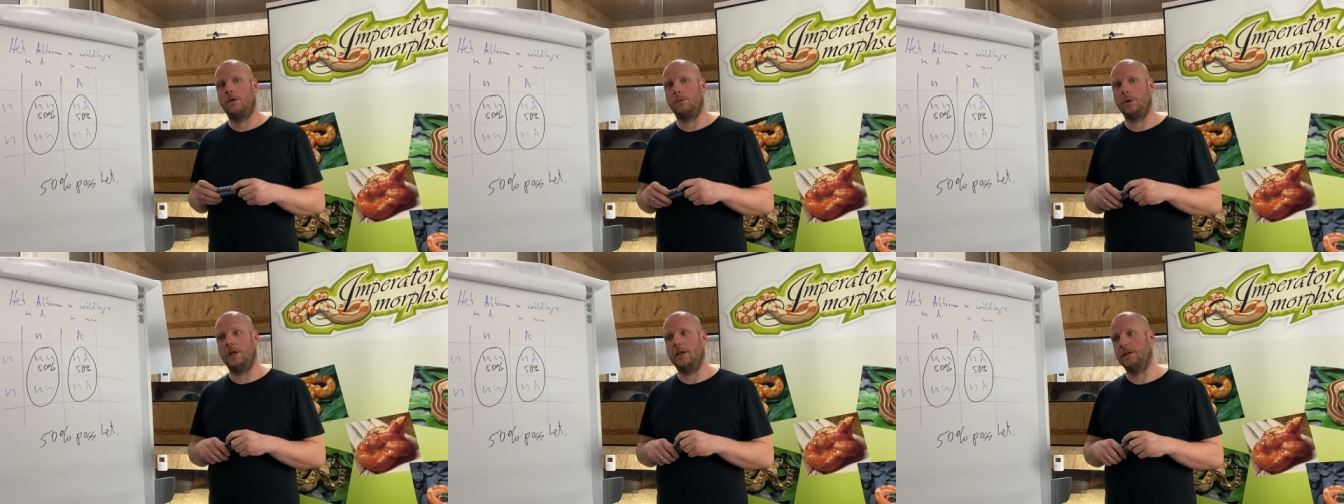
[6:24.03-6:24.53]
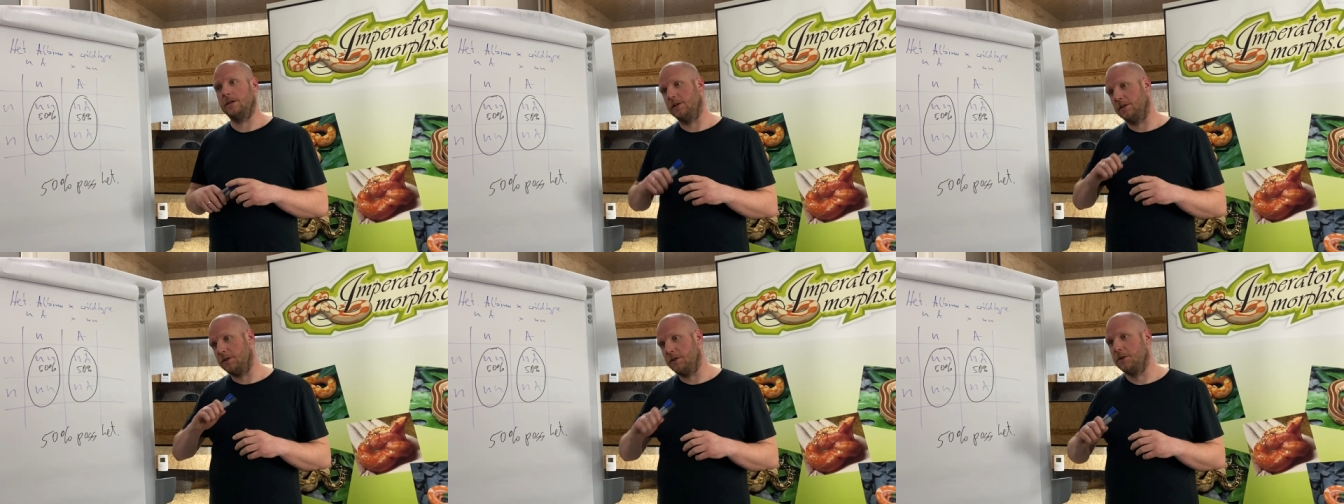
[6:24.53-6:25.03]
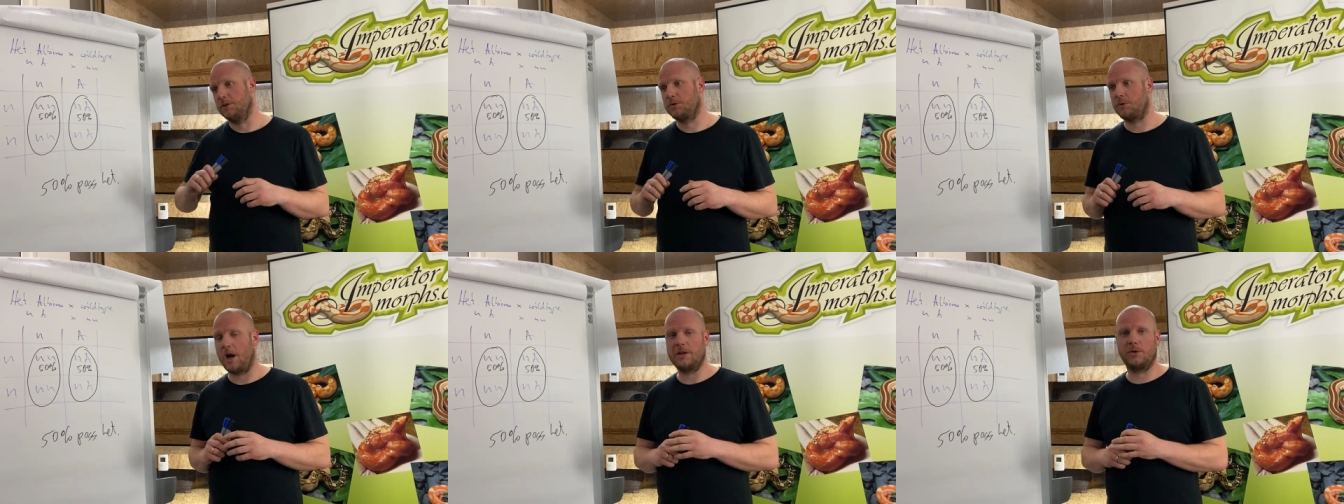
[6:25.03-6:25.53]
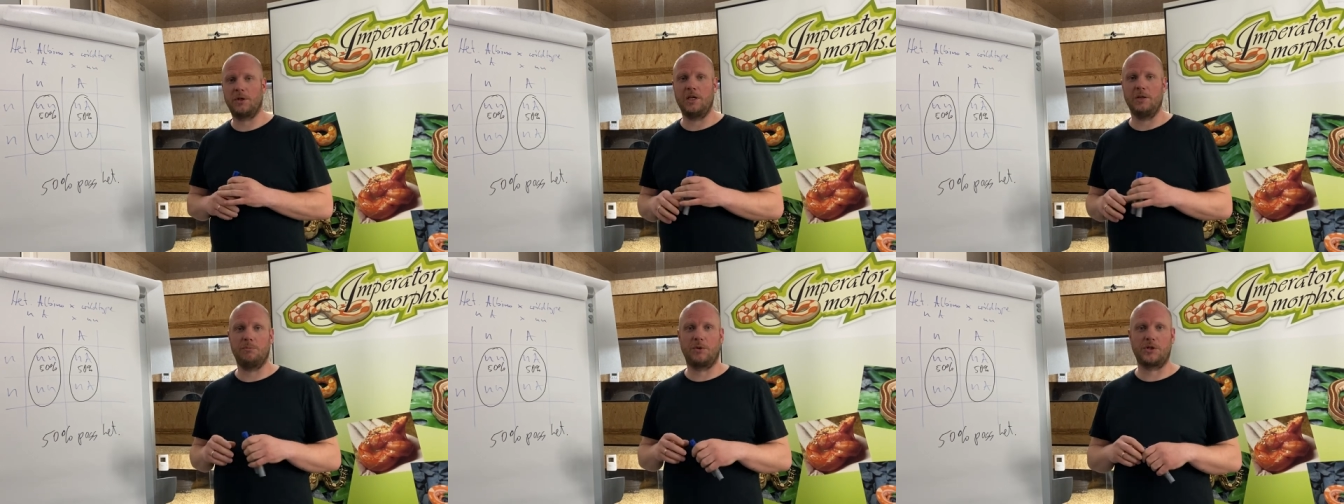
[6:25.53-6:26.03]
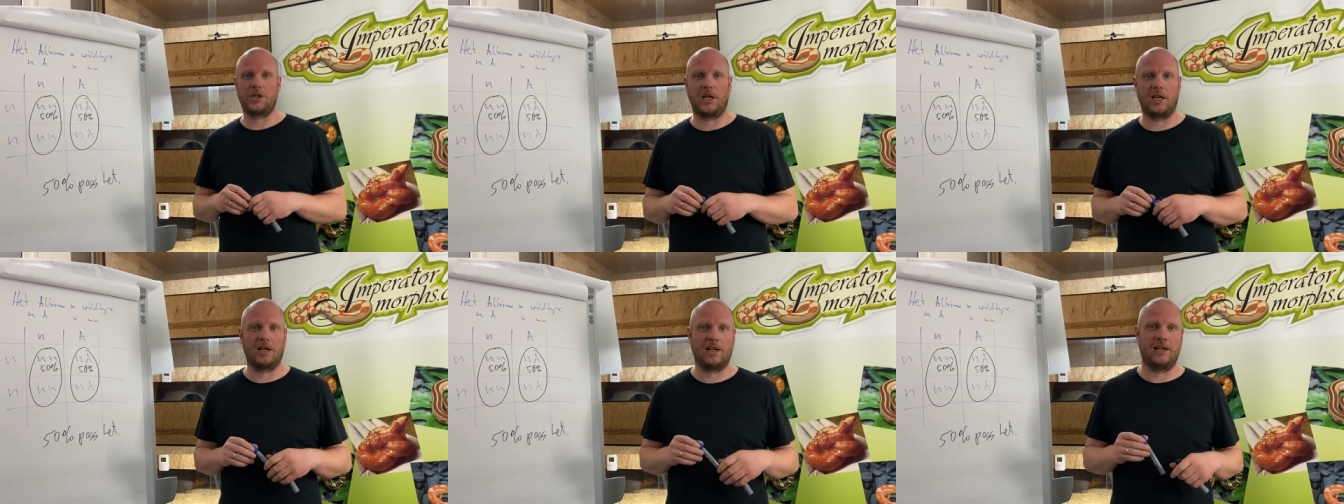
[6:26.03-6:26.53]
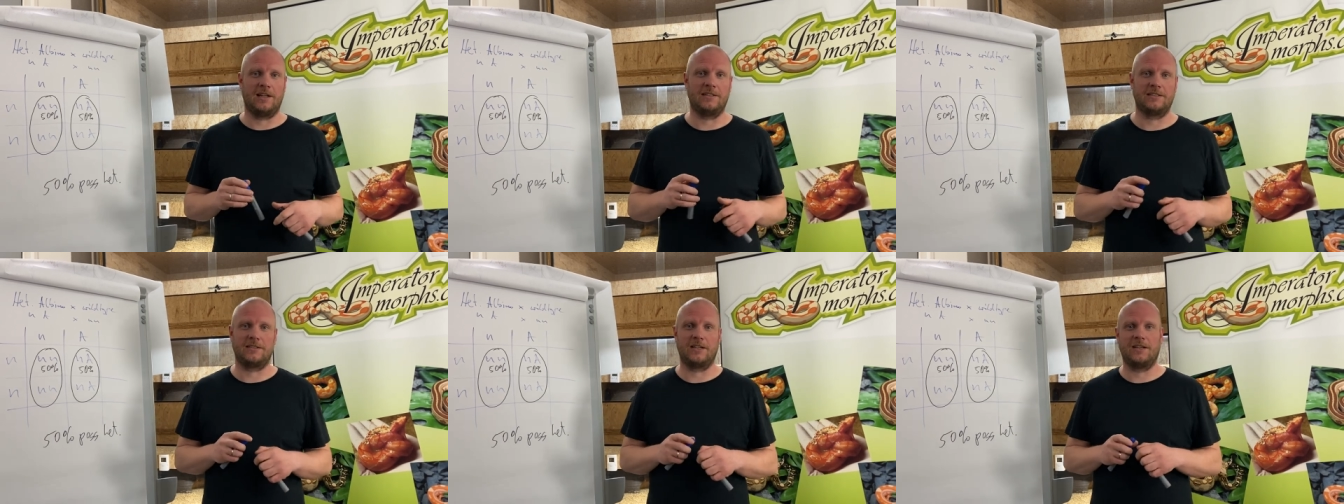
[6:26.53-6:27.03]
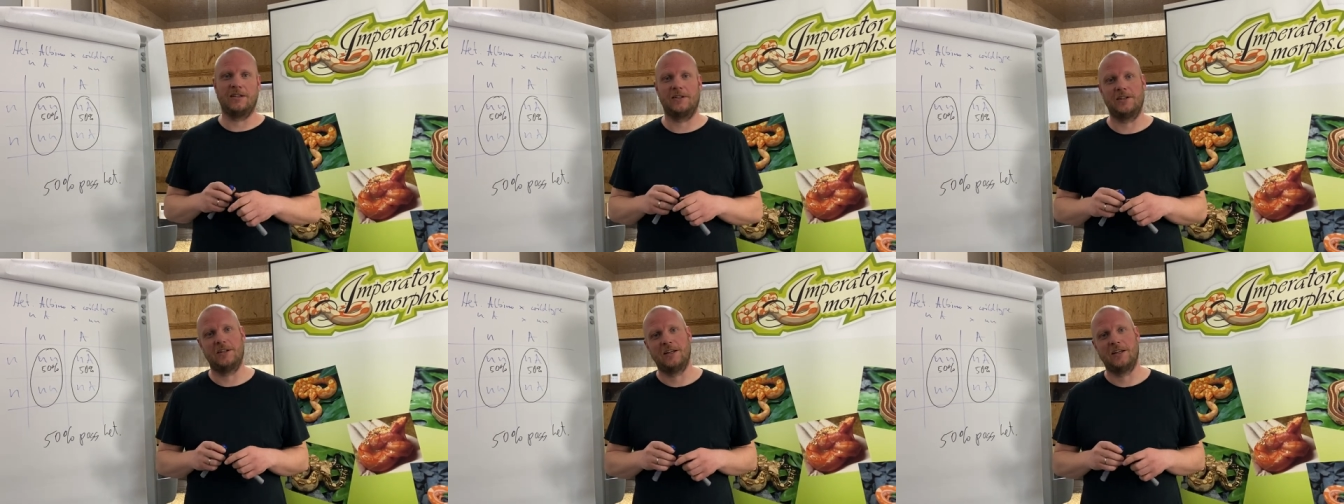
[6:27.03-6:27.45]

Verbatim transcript: We uh, try to keep pushing and uh,